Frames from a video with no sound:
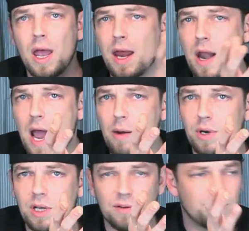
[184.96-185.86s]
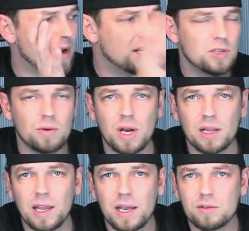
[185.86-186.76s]
and how I need to fine tune
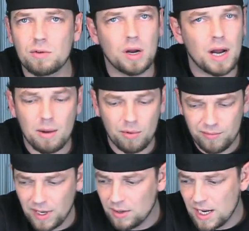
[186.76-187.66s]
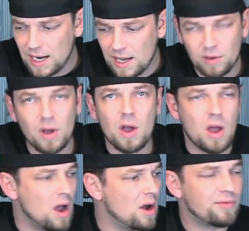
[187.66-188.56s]
that later on I will figure that out.
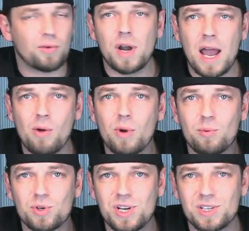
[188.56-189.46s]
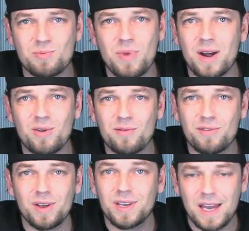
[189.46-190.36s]
Uh, for now it was just a matter of
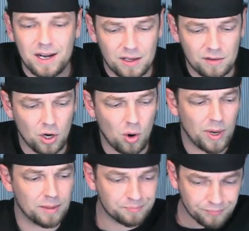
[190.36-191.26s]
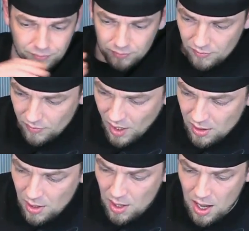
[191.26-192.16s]
uh, getting it going.
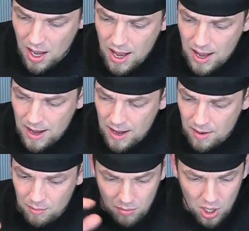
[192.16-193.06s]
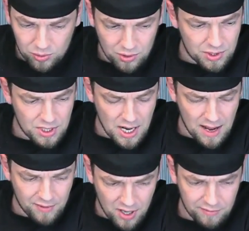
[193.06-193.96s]
Uh, motors,
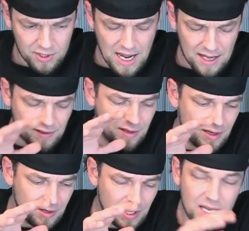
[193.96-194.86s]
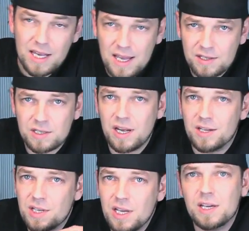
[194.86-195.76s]
I've covered that. The
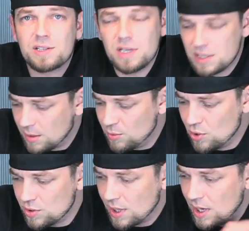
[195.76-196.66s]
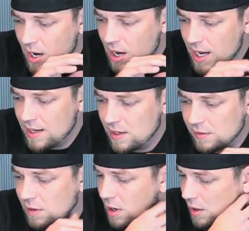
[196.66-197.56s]
ESCs, the ESCs that I'm using uh, in
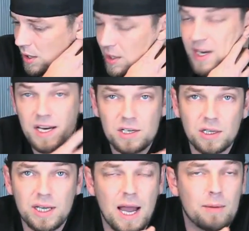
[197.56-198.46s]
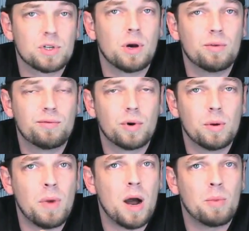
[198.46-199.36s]
this car. Initially I was going for
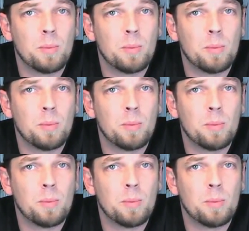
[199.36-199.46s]
the Mamba